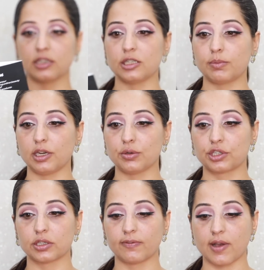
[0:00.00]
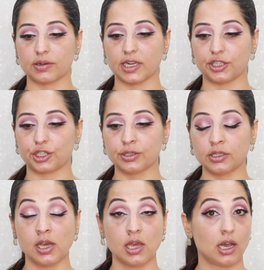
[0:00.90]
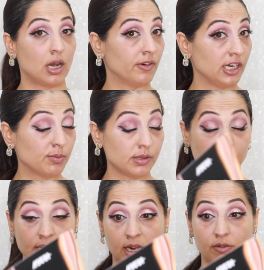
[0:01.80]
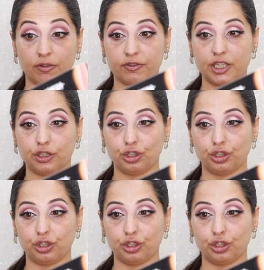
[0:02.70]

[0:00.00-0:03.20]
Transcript: Anti-Pollution Foundation, available in 15